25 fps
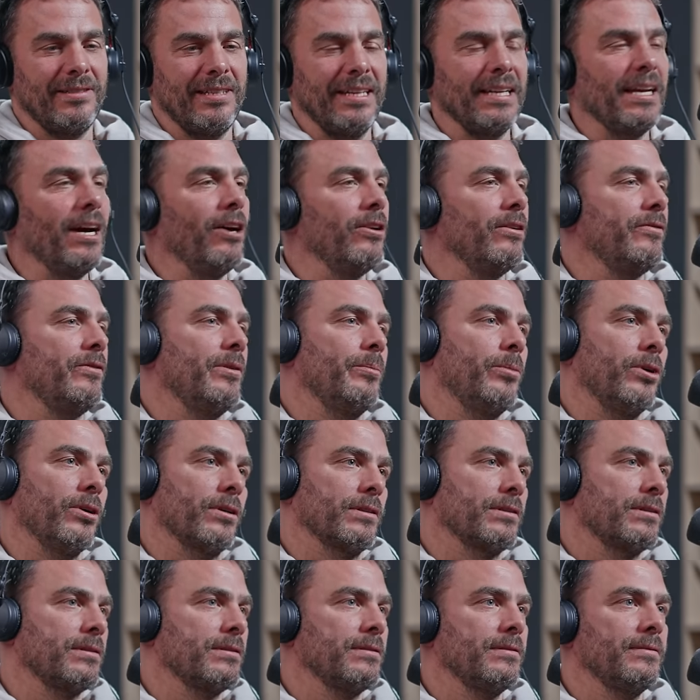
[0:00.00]
think out of the
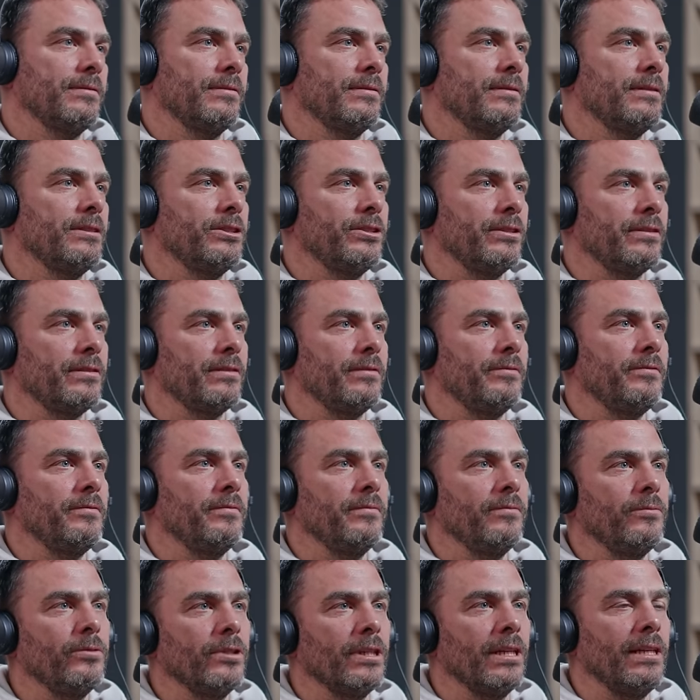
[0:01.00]
box. Just
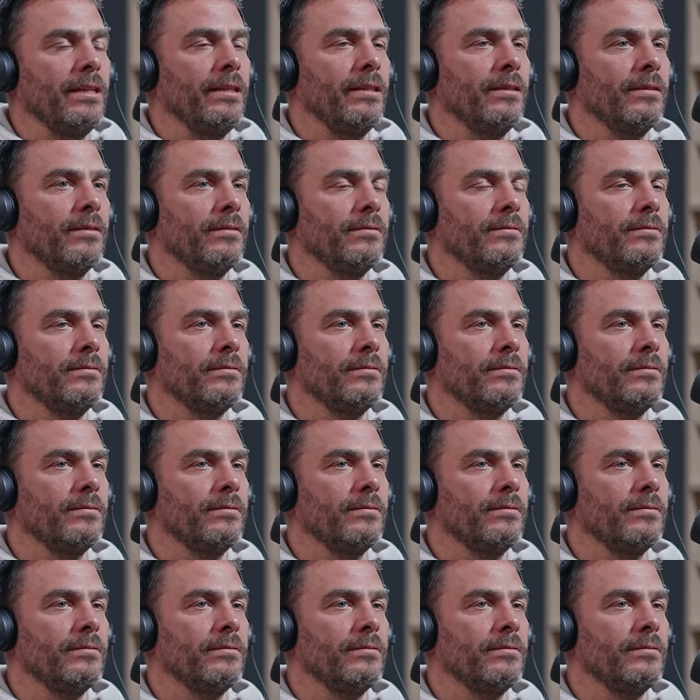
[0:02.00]
really.